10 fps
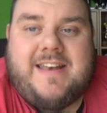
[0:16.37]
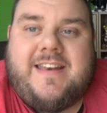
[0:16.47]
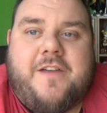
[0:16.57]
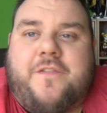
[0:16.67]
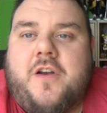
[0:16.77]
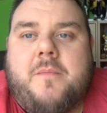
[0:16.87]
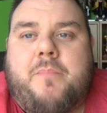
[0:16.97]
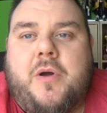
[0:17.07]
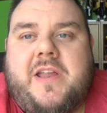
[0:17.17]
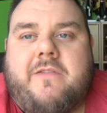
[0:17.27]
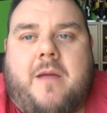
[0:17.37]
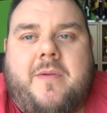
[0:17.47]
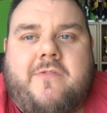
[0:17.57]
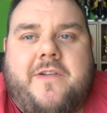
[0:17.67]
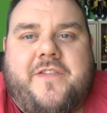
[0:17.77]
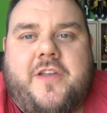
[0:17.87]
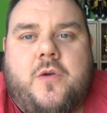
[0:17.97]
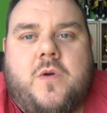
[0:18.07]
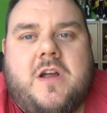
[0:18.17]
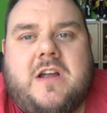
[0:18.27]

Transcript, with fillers: different Bunny Rabbit review,